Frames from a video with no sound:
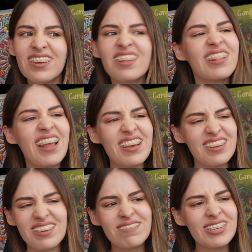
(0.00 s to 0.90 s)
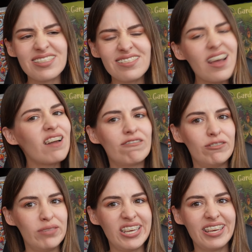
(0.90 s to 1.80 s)
it was not
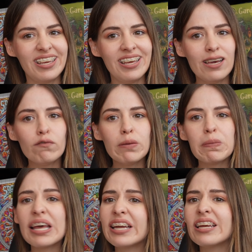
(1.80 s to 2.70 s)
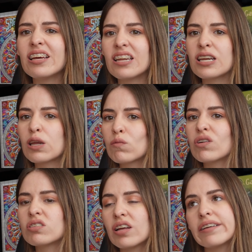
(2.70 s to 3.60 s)
for me. We played it and it
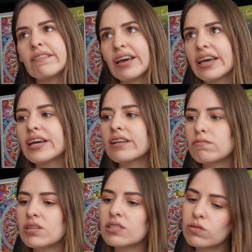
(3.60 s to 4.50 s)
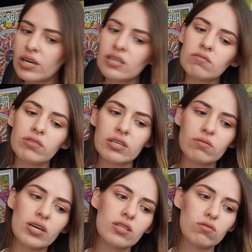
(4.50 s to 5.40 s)
was like, okay, we're
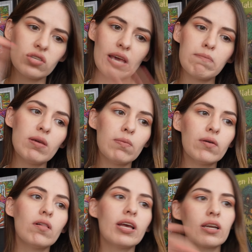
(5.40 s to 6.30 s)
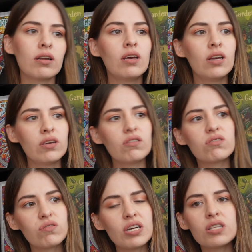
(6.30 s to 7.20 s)
trying to save people, and
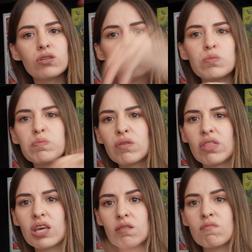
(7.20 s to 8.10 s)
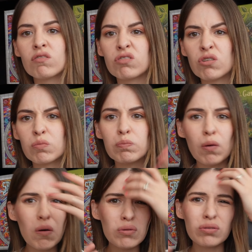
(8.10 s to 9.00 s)
you're trying to put them on your
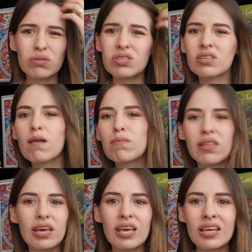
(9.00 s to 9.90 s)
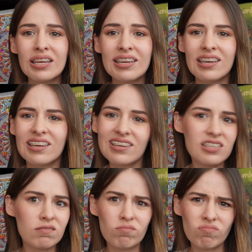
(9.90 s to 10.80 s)
boat or something,
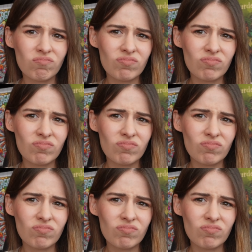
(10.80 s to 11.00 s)
and